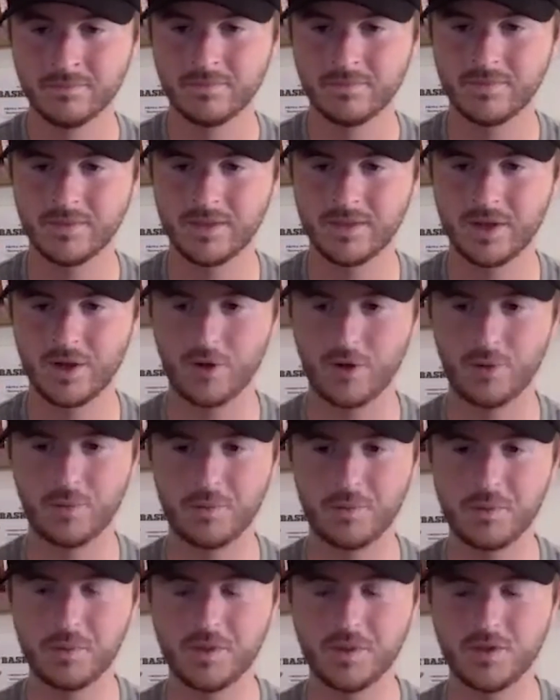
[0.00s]
when
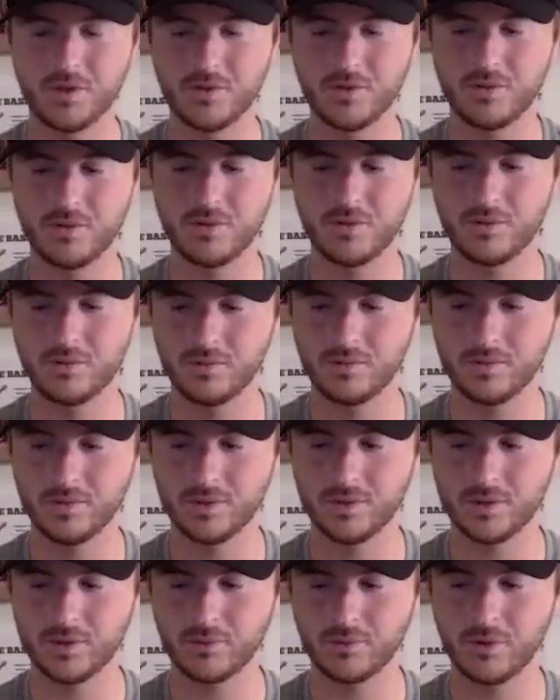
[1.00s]
we would do
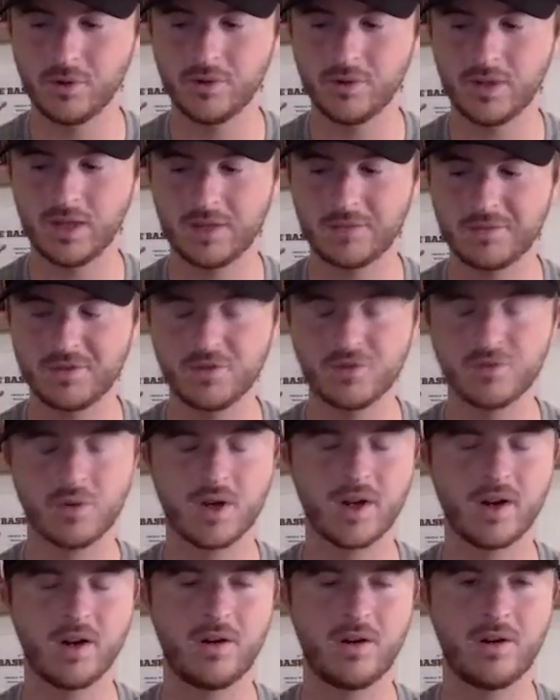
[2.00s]
the road games. He was
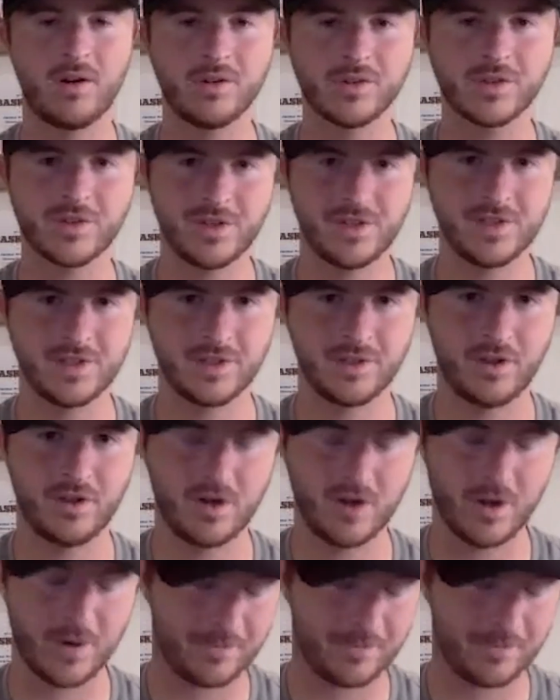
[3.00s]
working all season long,